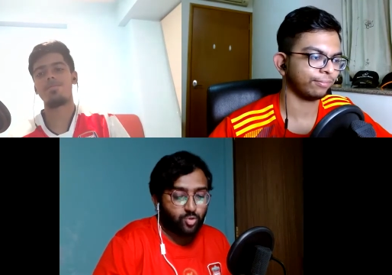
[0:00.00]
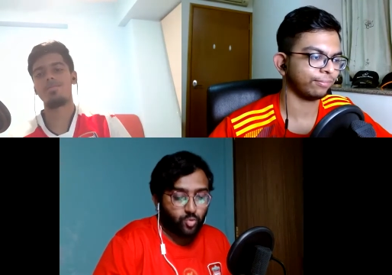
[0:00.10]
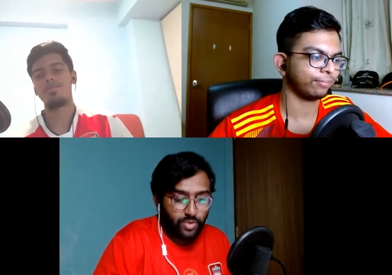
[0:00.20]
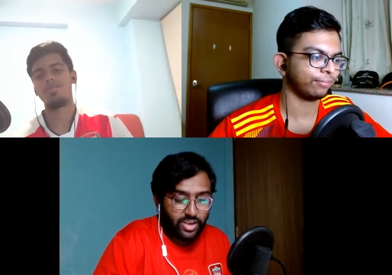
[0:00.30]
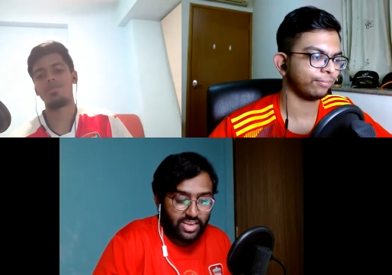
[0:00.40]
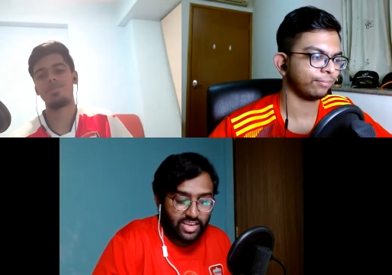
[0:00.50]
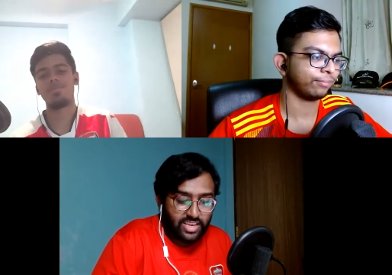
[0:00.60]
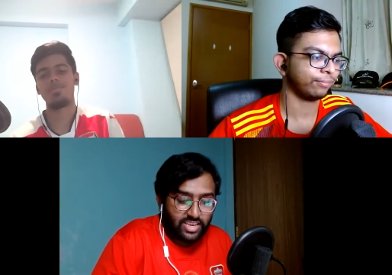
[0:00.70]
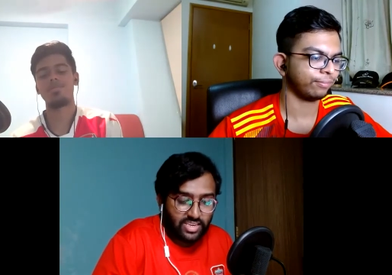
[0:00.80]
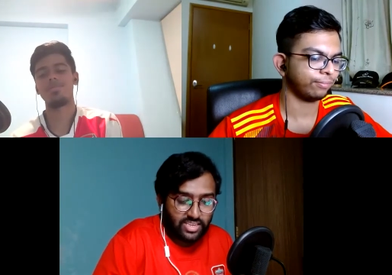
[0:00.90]
Speaker 1: too big.
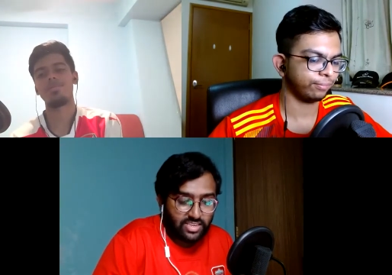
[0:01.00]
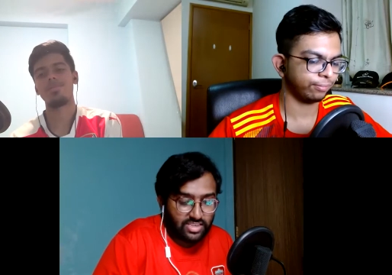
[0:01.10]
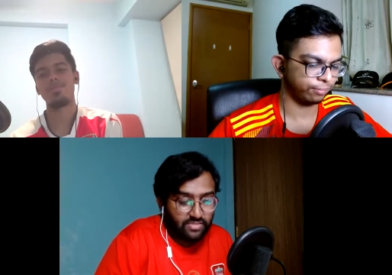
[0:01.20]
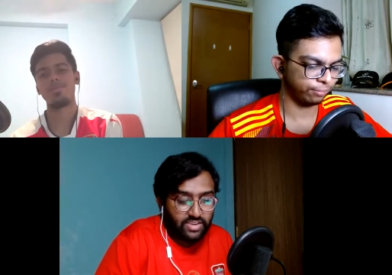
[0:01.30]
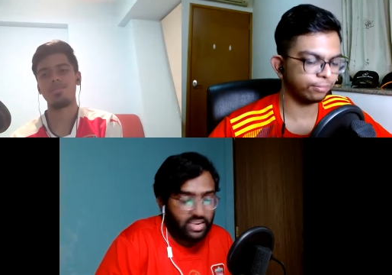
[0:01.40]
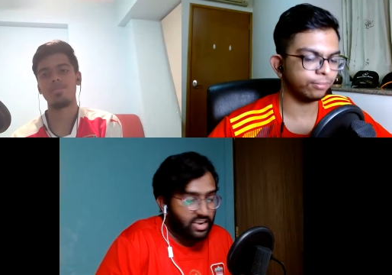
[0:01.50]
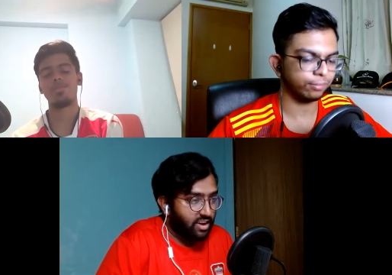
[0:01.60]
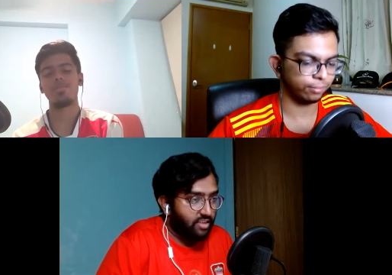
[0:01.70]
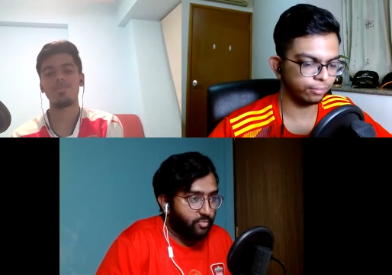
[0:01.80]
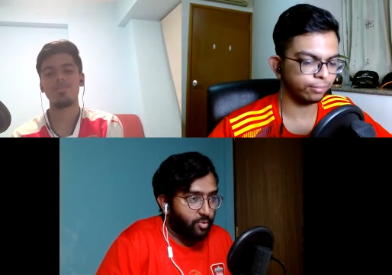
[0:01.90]
It's 17 and a
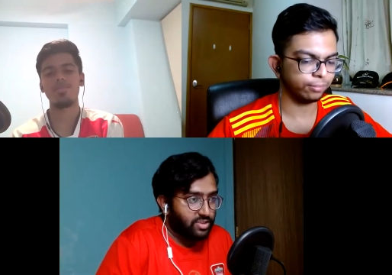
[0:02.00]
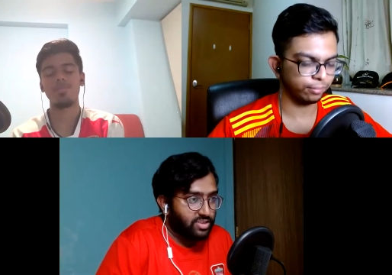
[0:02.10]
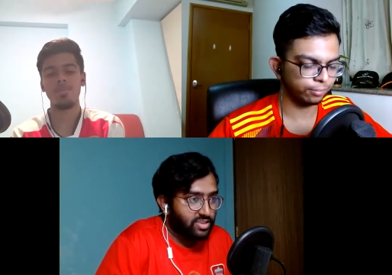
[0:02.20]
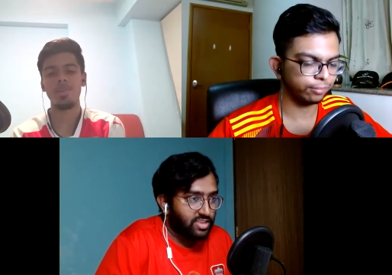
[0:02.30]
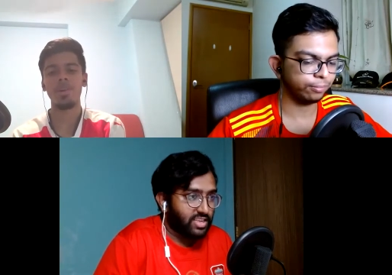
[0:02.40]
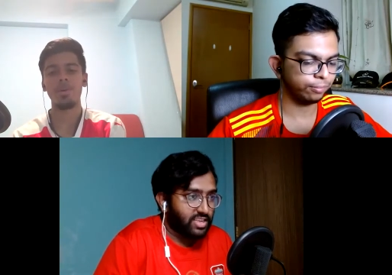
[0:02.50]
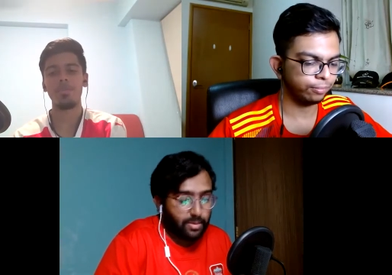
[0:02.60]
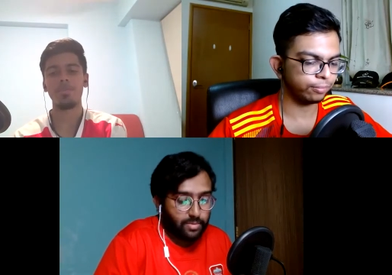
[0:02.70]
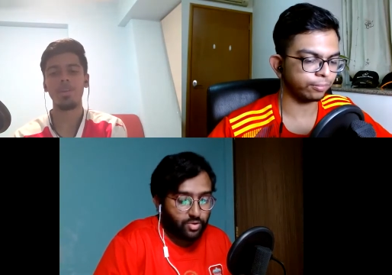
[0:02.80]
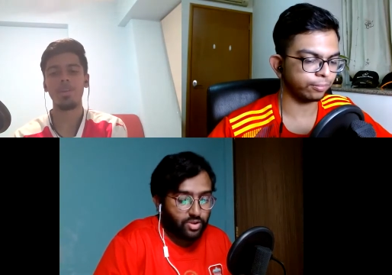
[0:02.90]
half points. There's yeah. the
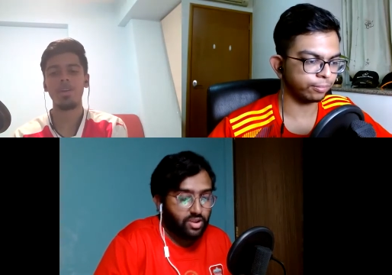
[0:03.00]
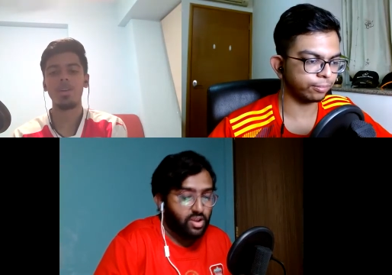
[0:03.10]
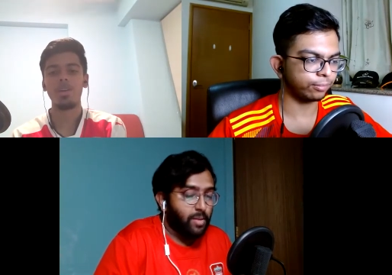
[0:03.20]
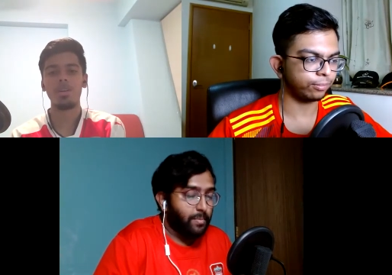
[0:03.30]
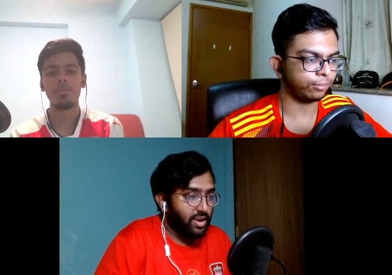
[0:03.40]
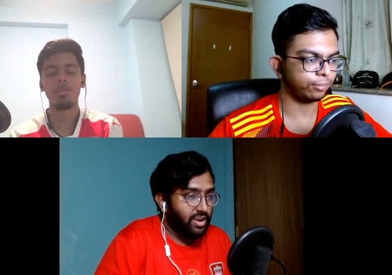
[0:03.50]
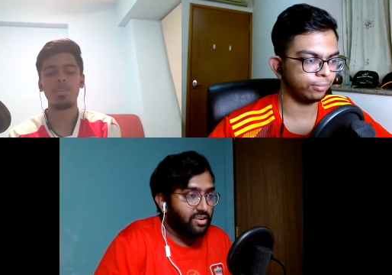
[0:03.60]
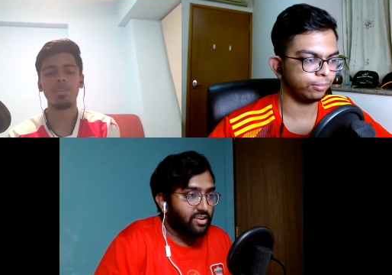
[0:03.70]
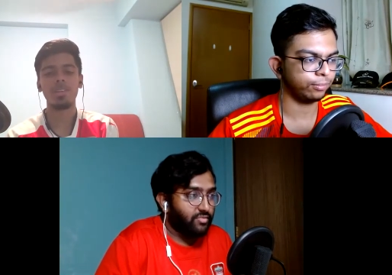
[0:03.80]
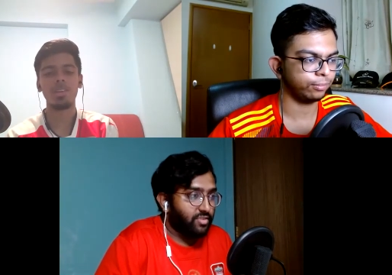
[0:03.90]
gap between McLaren.
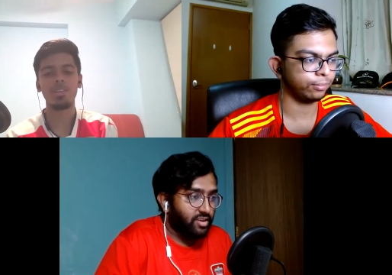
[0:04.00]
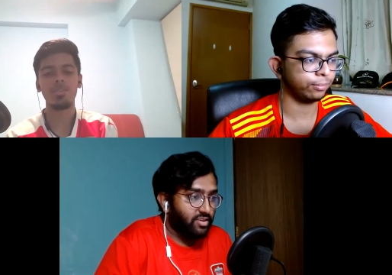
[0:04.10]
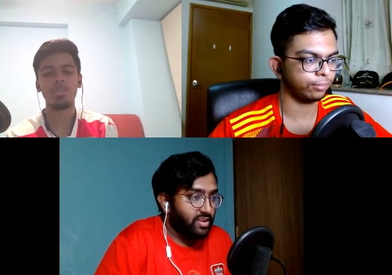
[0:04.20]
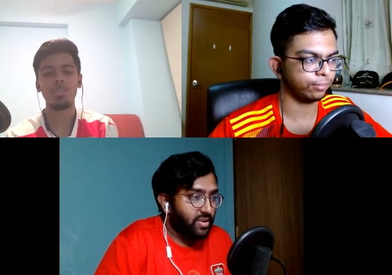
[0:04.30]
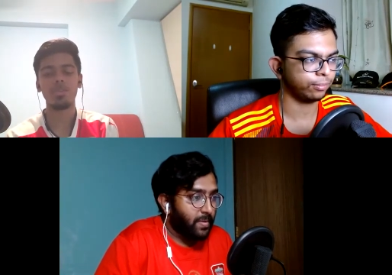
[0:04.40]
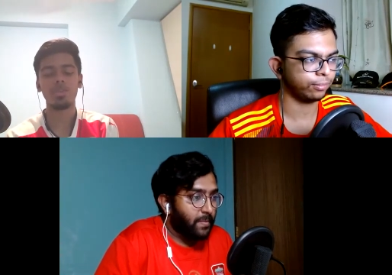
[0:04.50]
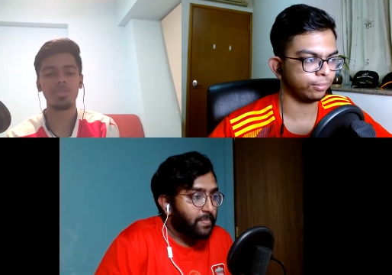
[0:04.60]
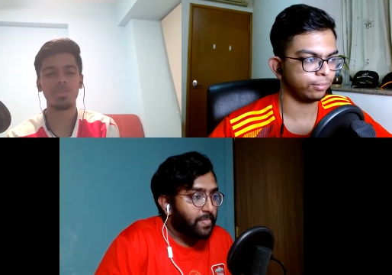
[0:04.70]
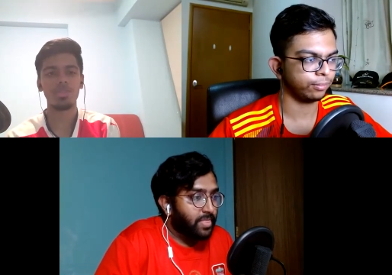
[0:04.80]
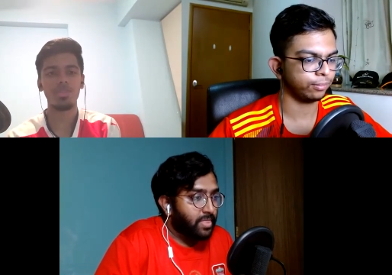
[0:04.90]
Let's say the difference
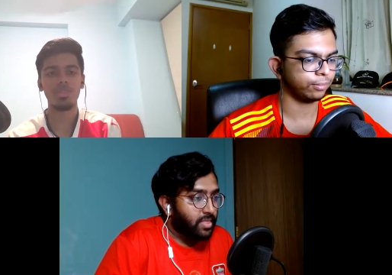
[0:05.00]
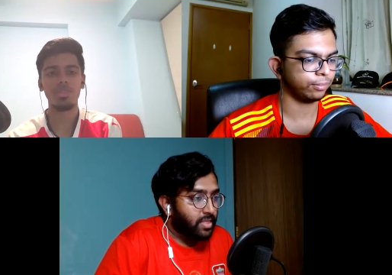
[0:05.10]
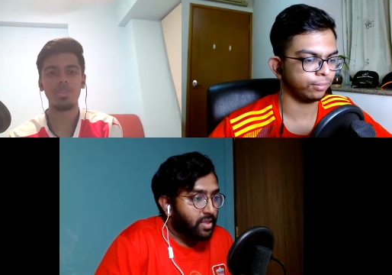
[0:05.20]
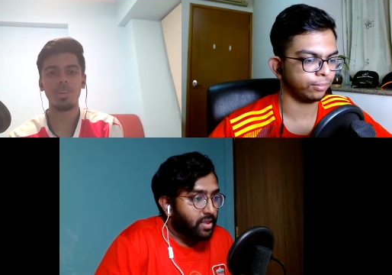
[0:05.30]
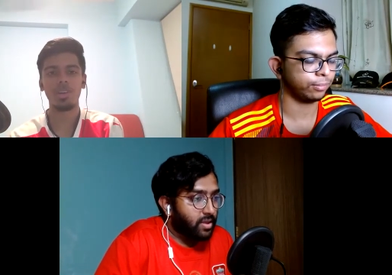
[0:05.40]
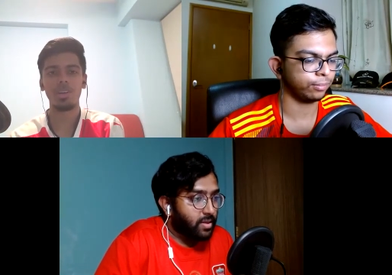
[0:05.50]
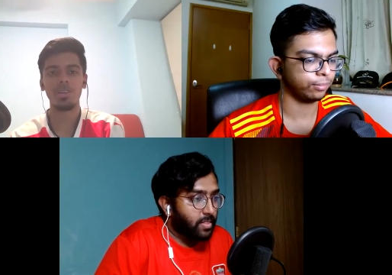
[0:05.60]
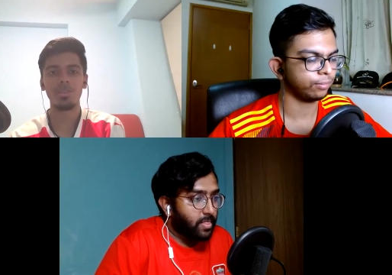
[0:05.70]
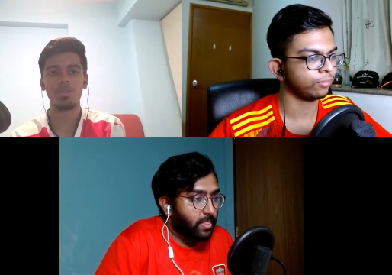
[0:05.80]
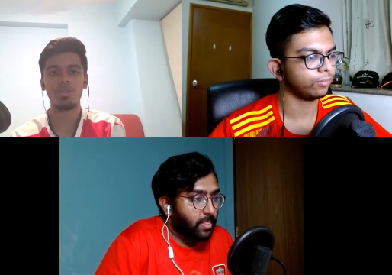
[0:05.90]
Speaker 2: was
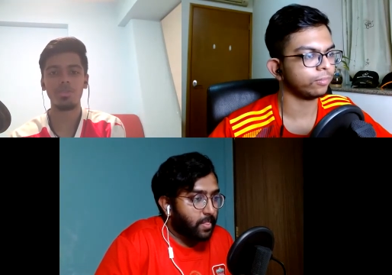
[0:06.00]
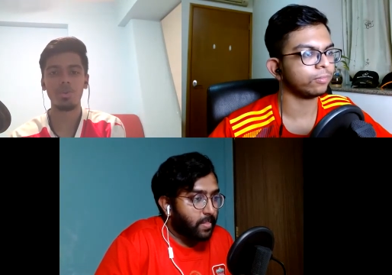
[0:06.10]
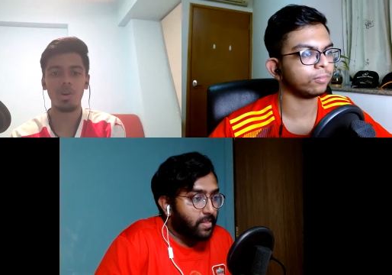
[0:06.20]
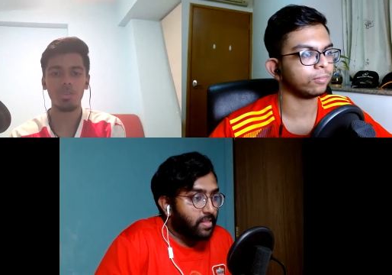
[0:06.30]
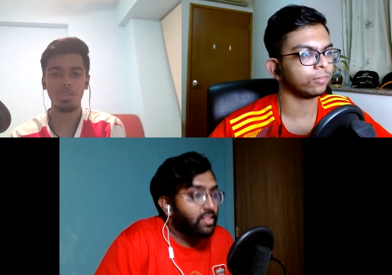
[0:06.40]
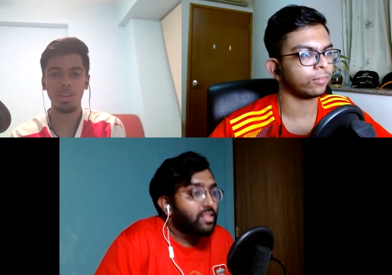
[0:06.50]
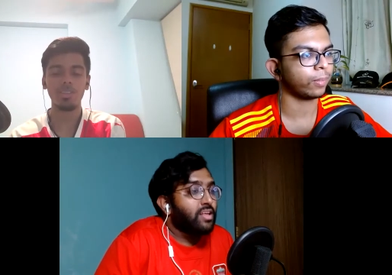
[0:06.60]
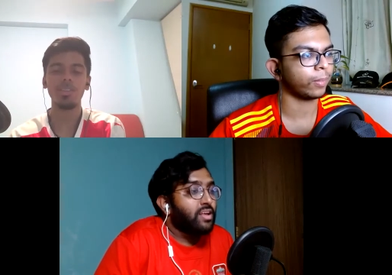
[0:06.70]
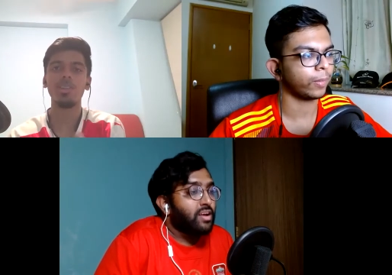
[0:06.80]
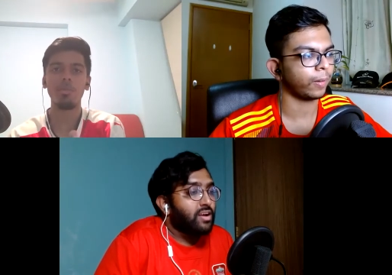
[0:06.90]
uh, throughout
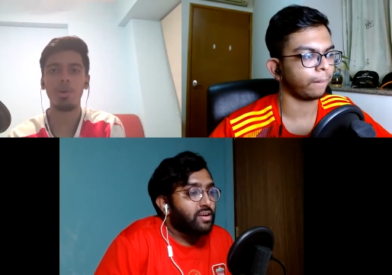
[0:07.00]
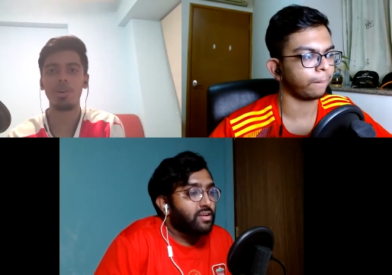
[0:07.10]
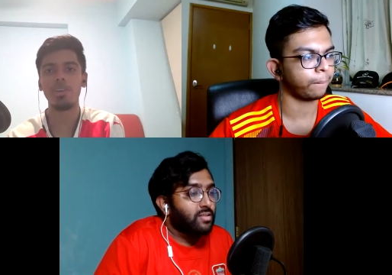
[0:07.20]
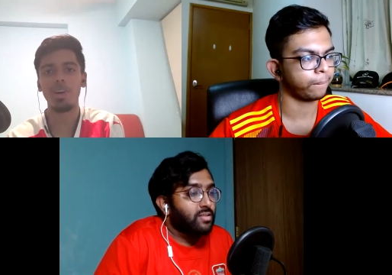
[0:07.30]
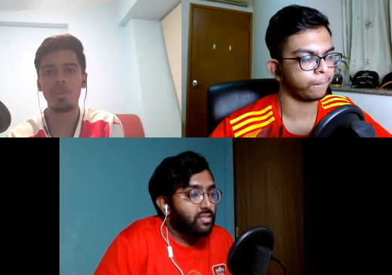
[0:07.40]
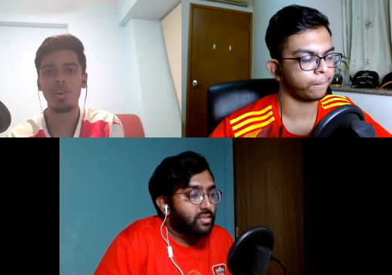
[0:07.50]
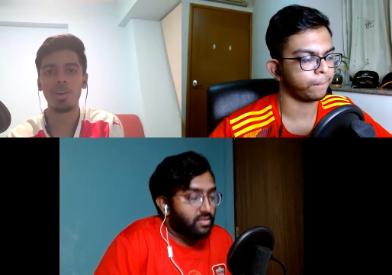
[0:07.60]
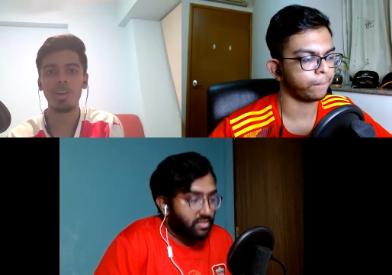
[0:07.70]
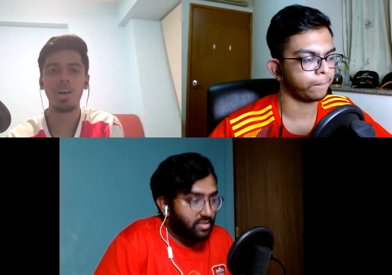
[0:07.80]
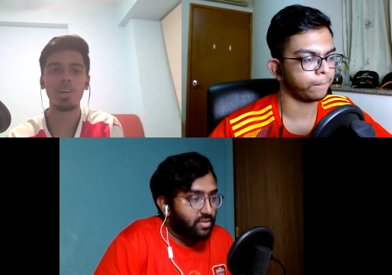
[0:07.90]
until the point now, right?
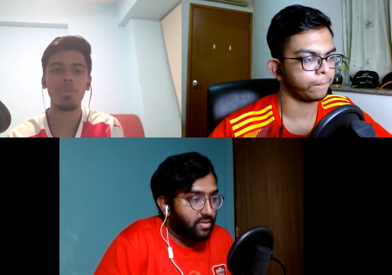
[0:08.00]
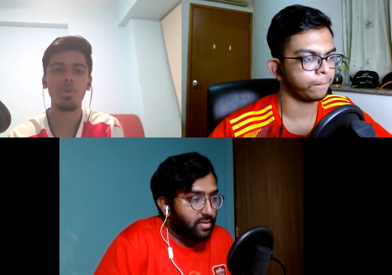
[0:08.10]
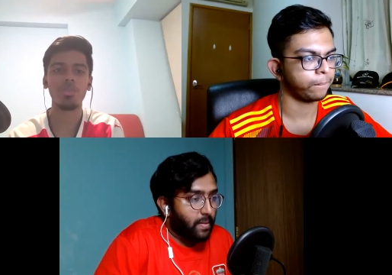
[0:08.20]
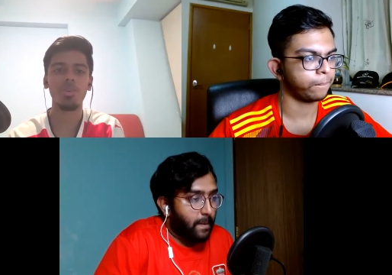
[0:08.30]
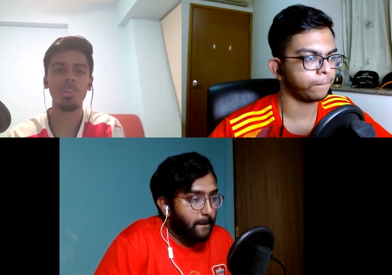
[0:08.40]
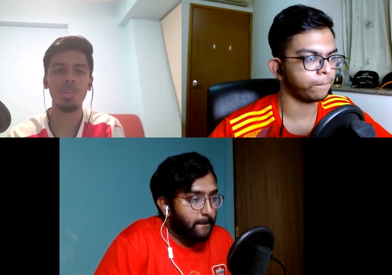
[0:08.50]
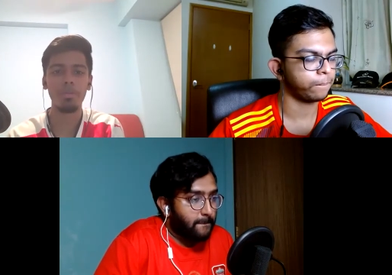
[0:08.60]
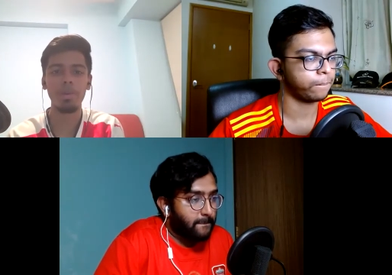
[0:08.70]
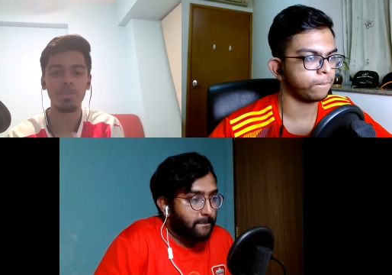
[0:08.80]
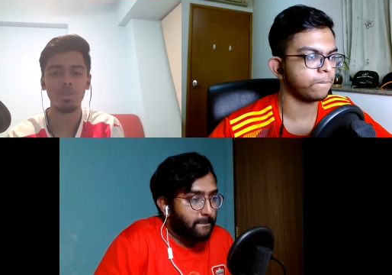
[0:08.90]
Ricciardo was not in the
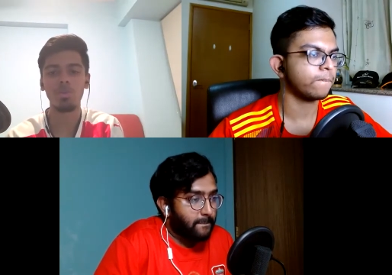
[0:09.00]
best